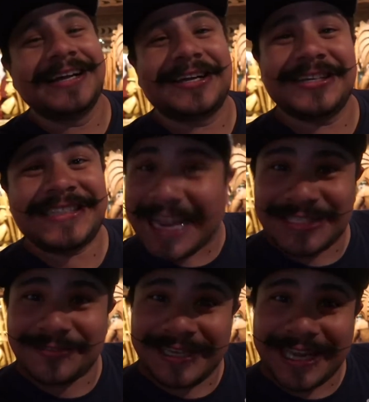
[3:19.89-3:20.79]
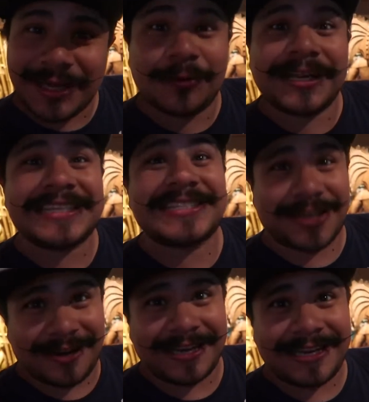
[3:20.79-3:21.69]
a good day drink, I know where to get
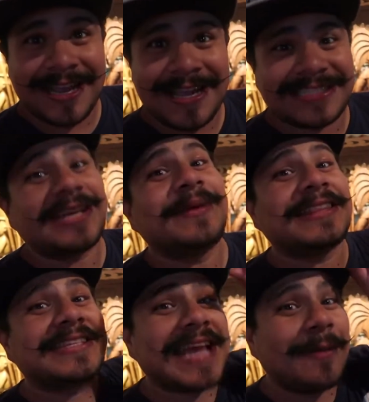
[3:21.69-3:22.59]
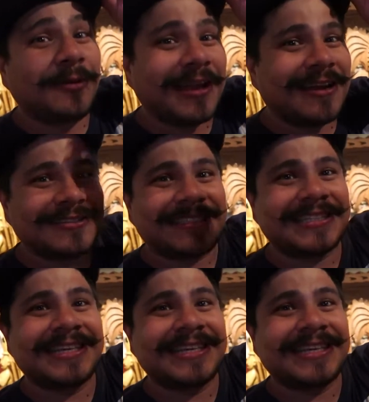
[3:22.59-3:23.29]
started. It's going to be at the Tambu Lounge.